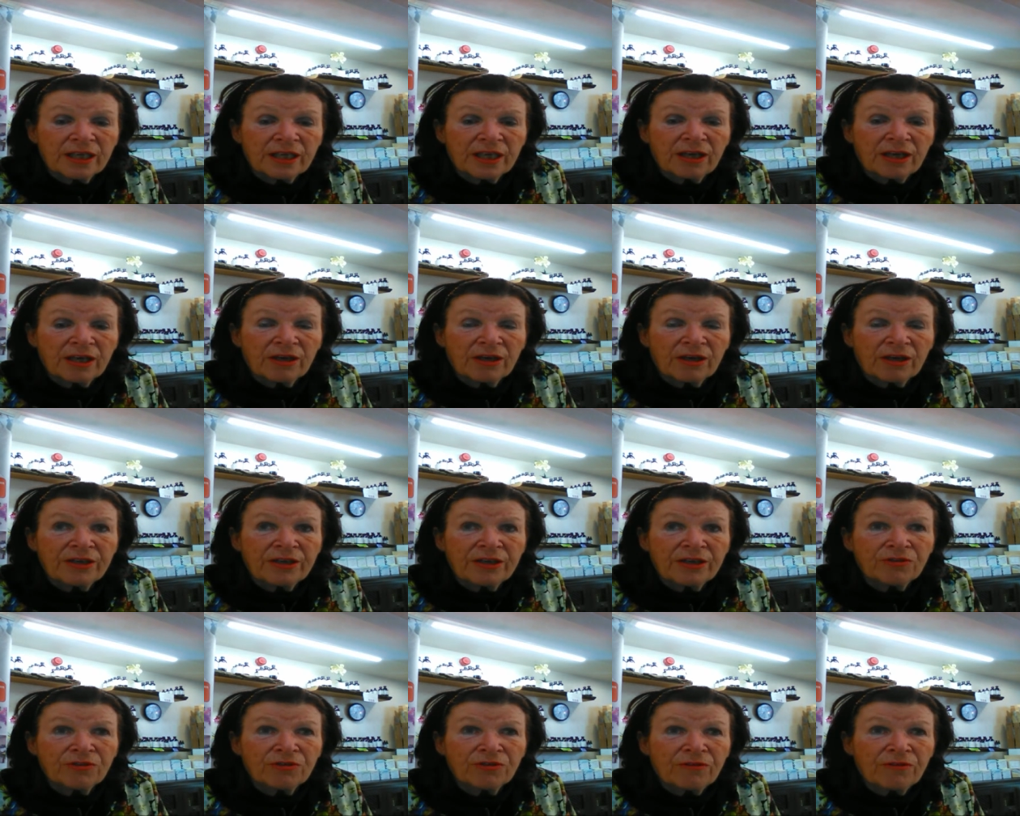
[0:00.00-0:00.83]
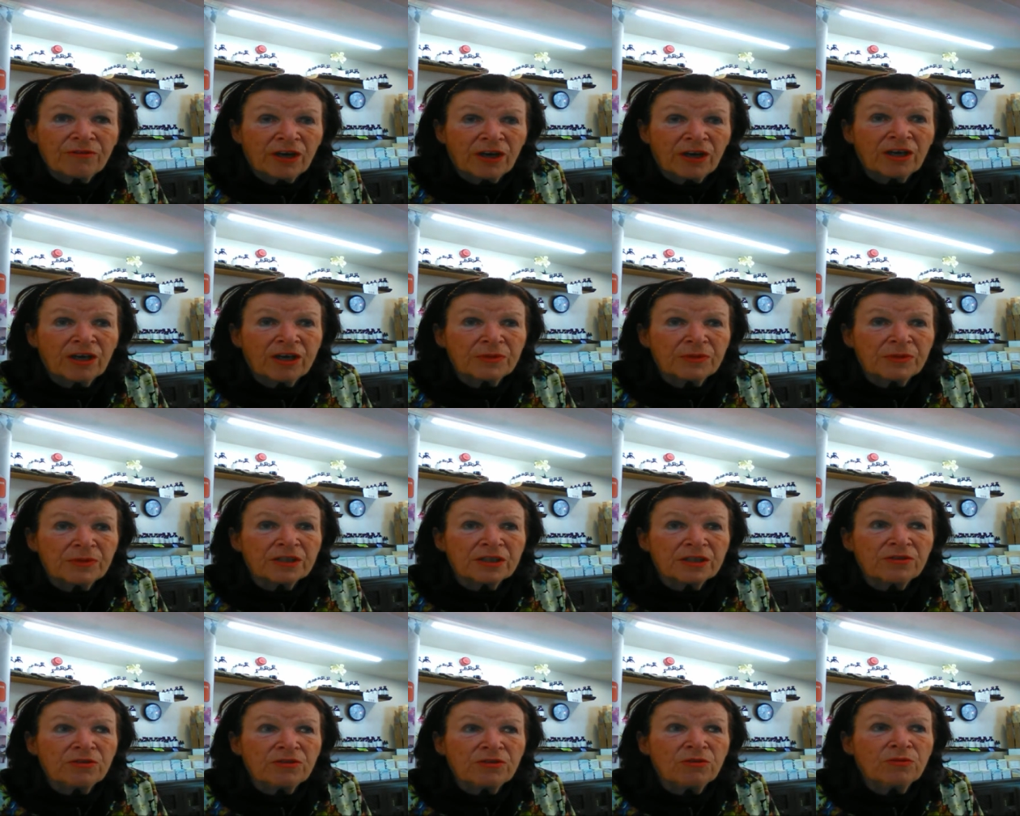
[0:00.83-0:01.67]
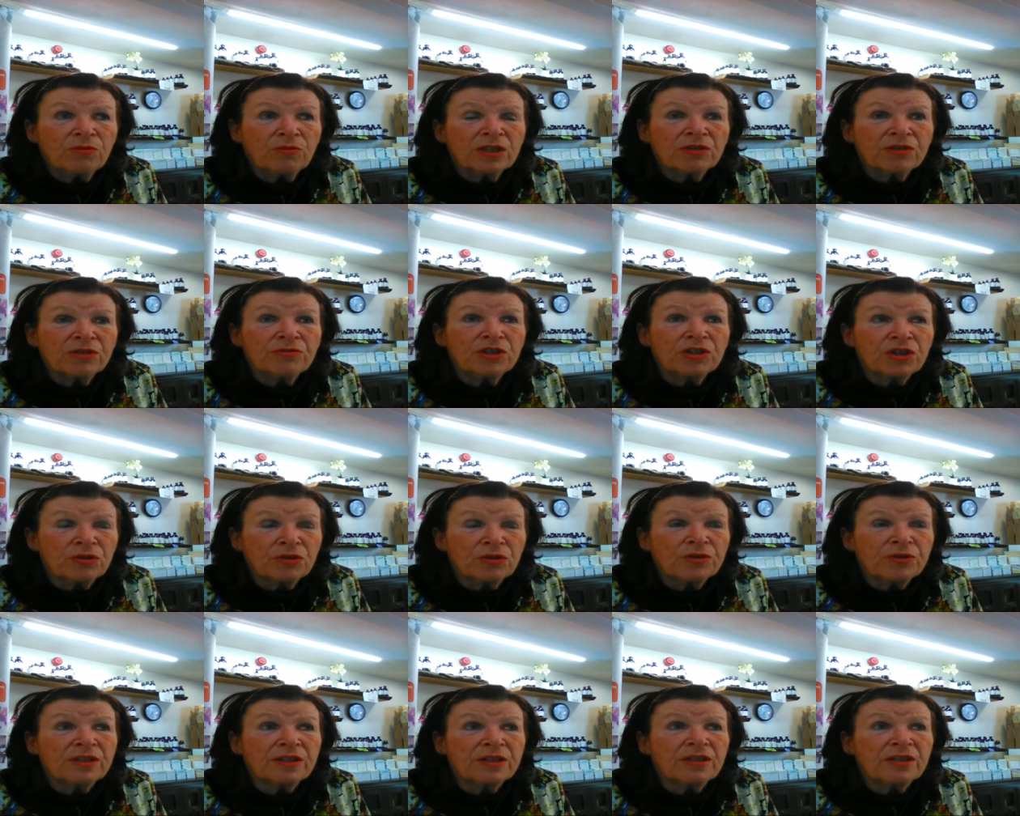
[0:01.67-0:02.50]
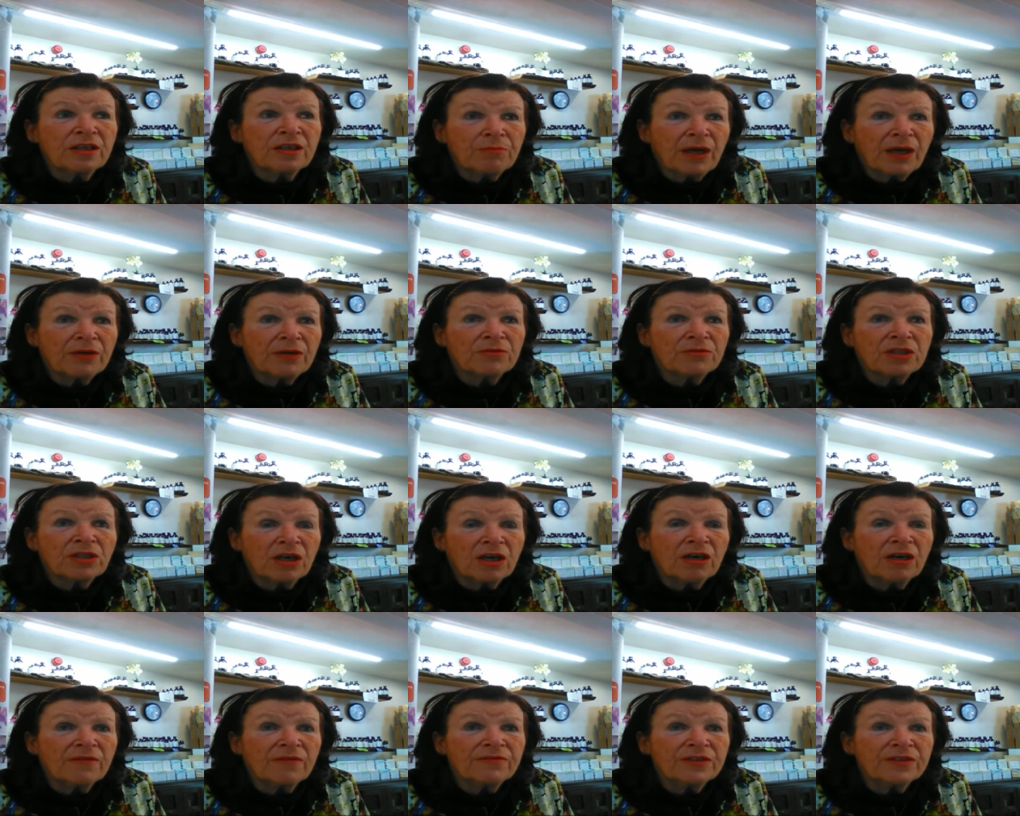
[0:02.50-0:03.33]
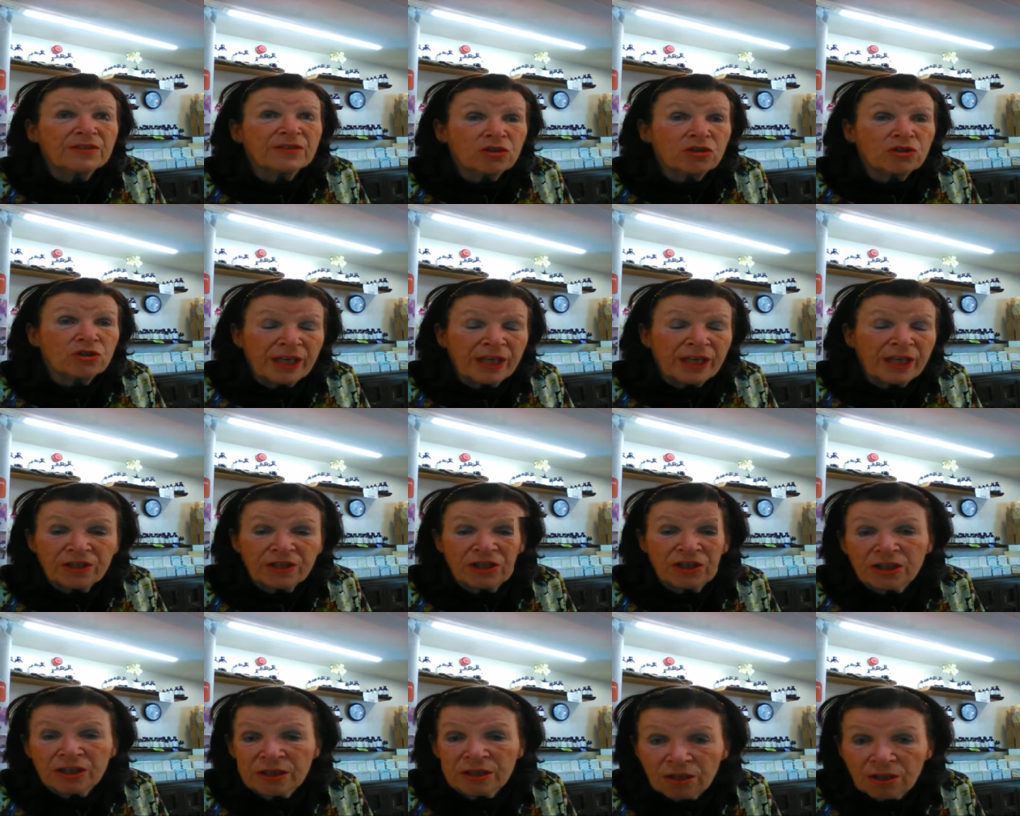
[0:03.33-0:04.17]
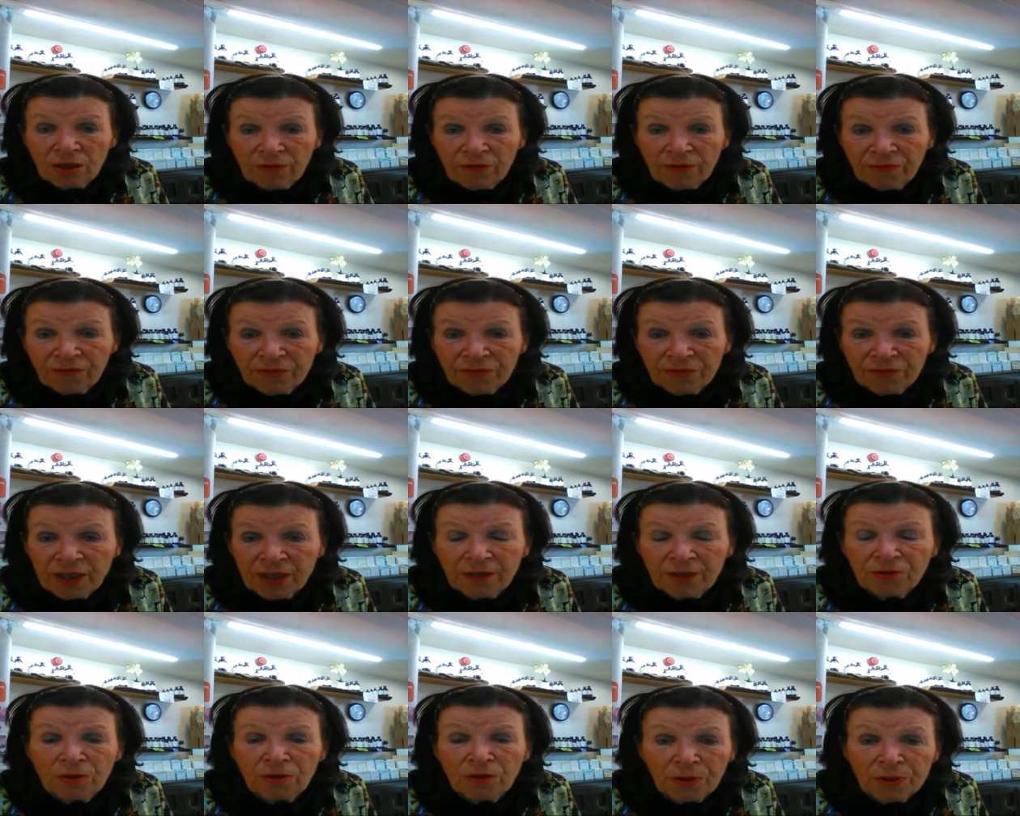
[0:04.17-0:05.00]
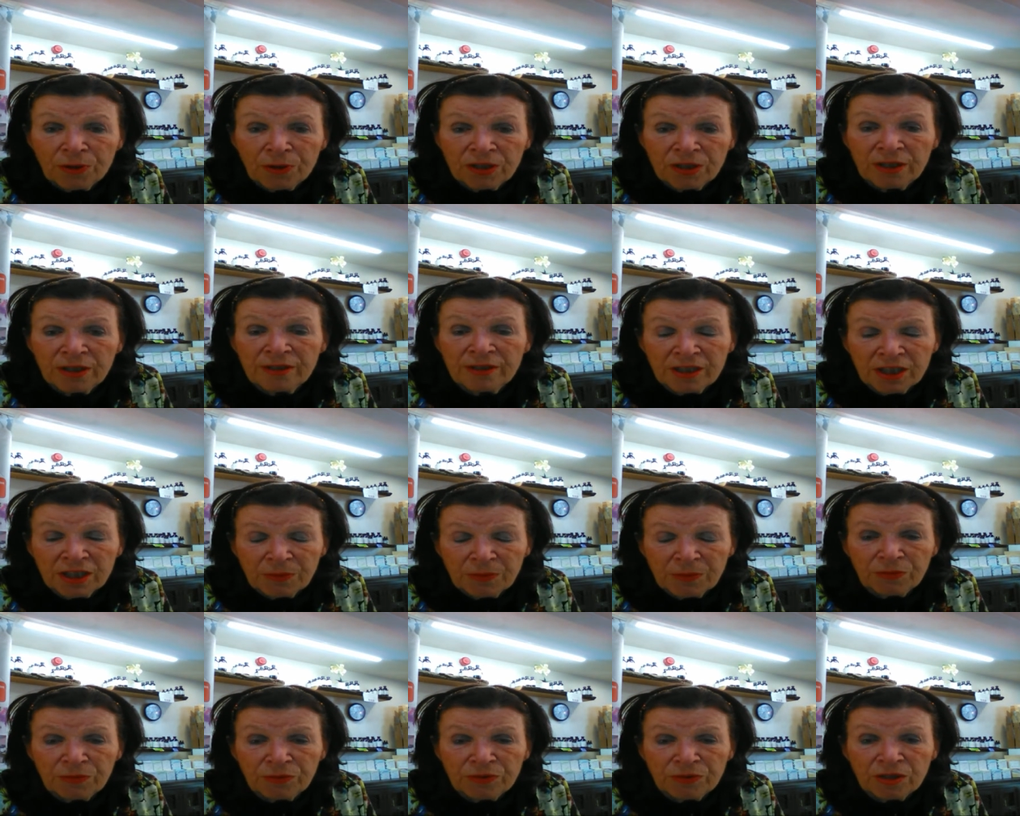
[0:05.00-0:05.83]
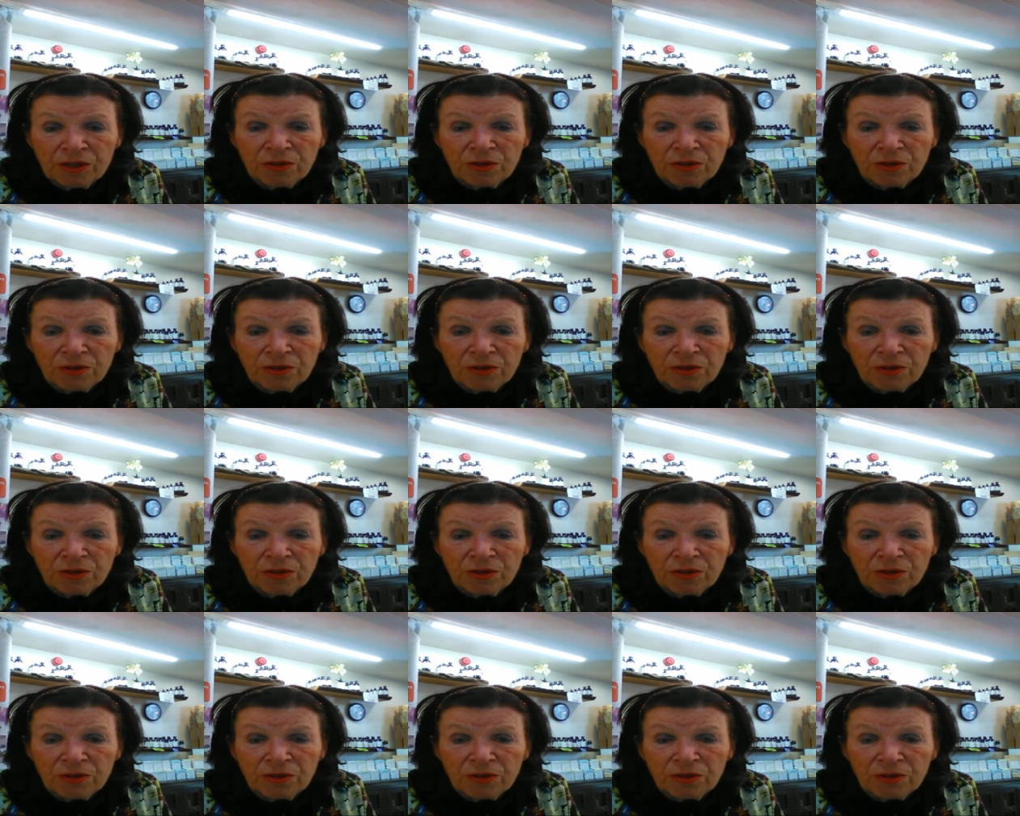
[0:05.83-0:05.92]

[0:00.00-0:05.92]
in your environment. You want to reduce the amount of strange stuff that your body is exposed to.